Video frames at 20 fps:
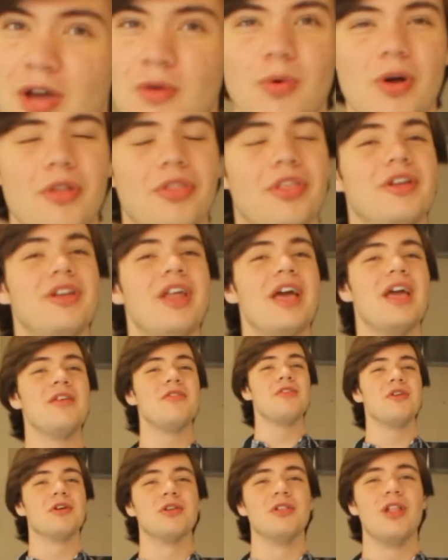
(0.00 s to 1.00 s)
Well, today's
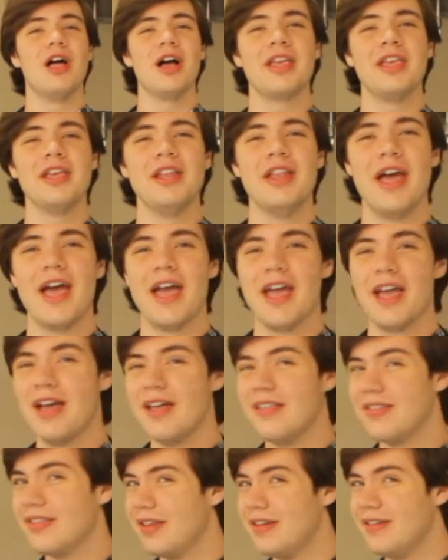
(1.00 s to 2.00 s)
your lucky day.
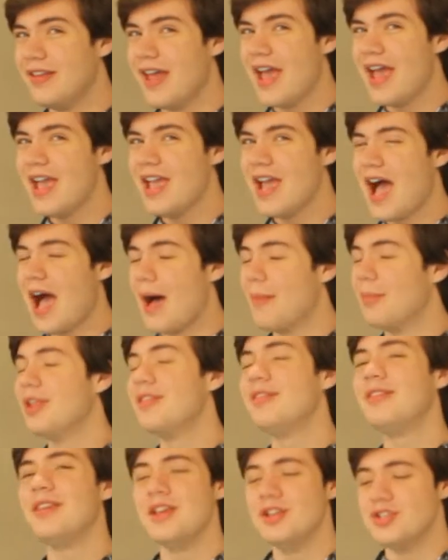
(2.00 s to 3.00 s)
Today, I'm gonna
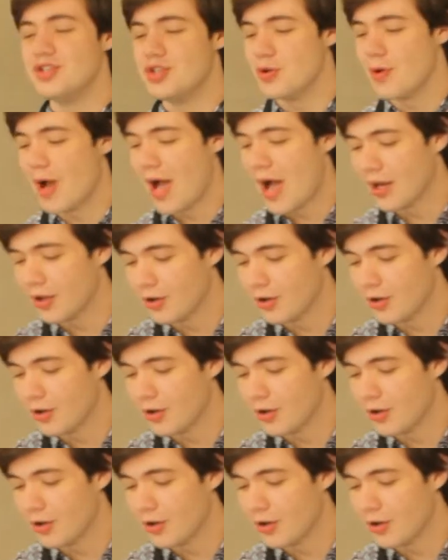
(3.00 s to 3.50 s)
teach you how to